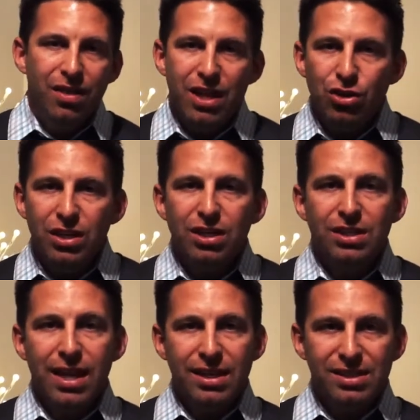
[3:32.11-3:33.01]
then you need to
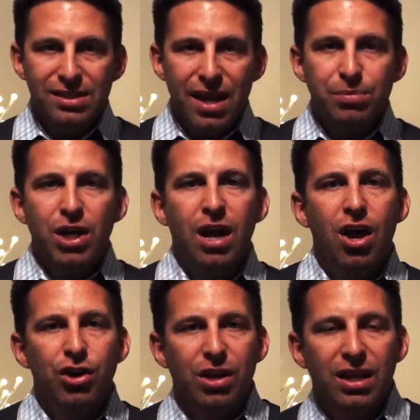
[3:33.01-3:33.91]
take steps on
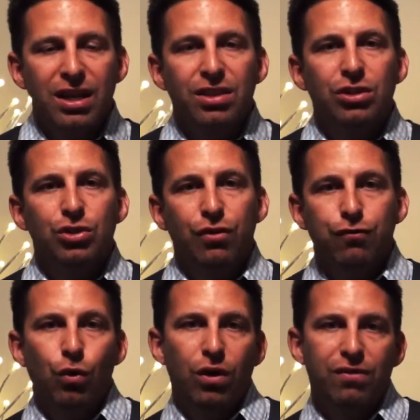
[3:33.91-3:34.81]
how you're going to get there to a
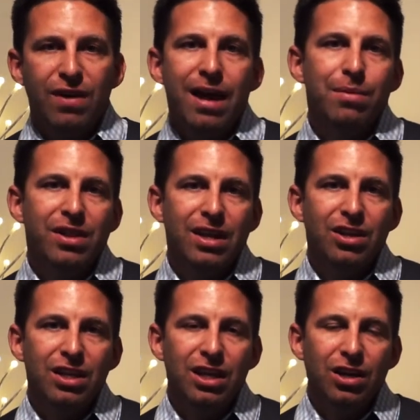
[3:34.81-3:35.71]
4 or 5 at the end
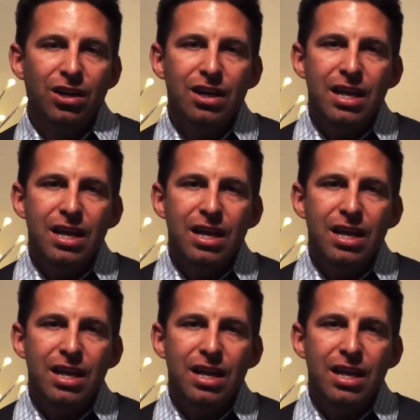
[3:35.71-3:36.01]
of the year.